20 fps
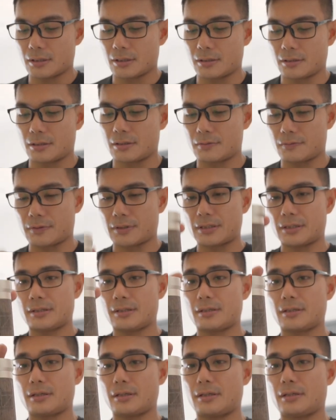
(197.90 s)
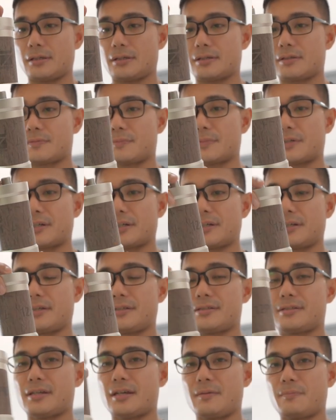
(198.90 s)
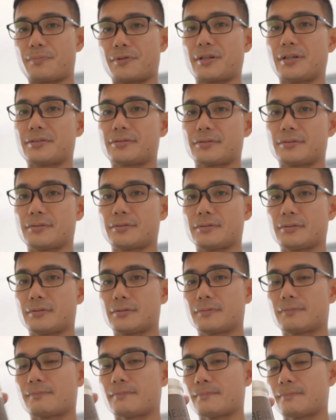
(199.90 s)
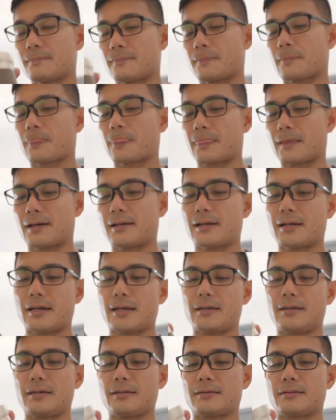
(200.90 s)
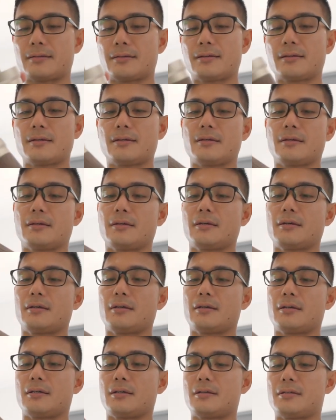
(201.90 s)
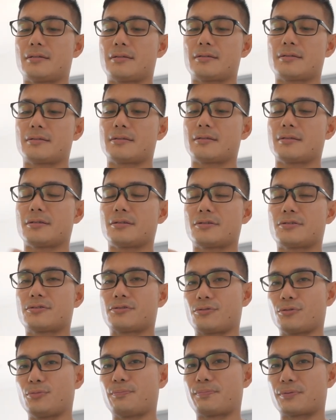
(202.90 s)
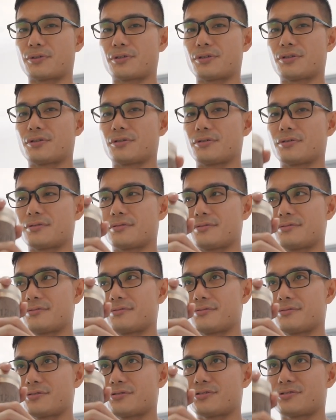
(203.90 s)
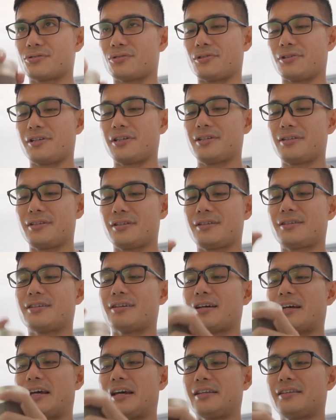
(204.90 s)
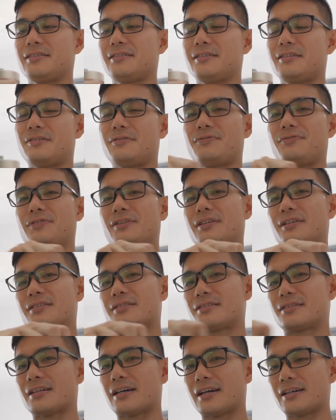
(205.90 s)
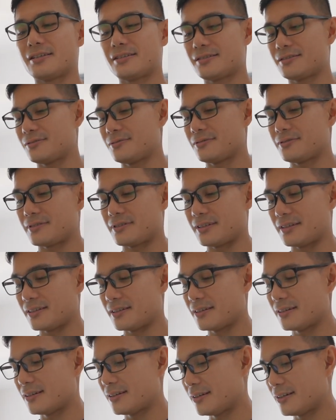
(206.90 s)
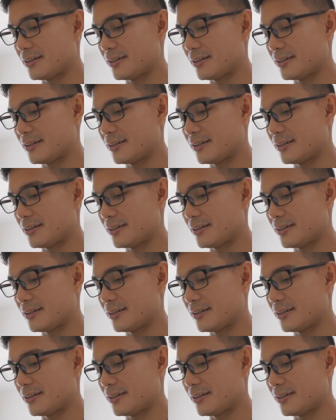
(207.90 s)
This one is my Zaypresso. I like it. It's super solid in the hand. It feels nice to stir.